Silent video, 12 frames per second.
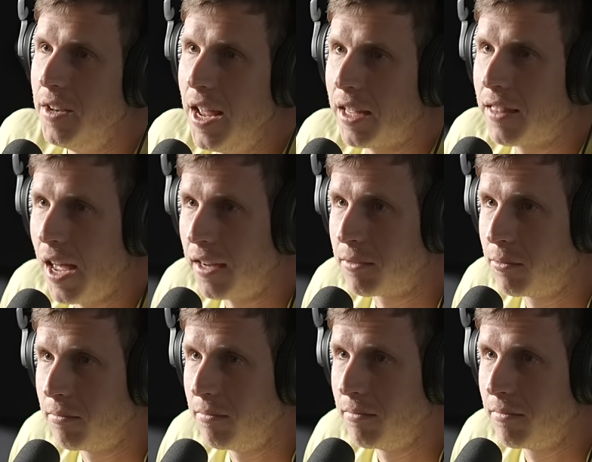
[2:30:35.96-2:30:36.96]
Nick, thanks.
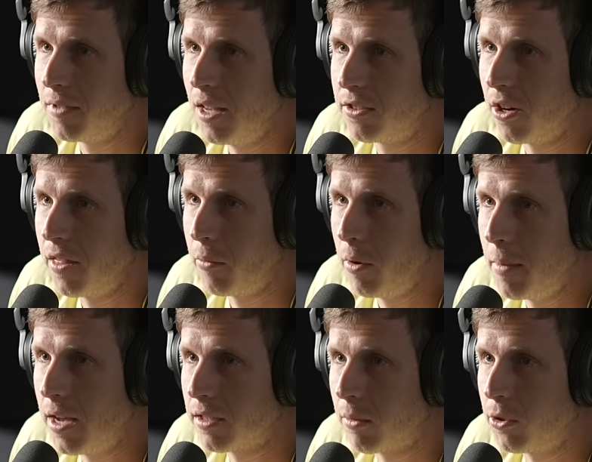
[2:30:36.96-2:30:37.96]
Is there anything we
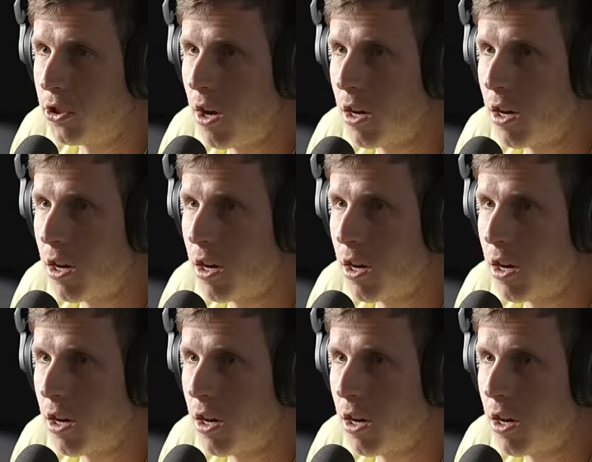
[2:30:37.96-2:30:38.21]
missed that we should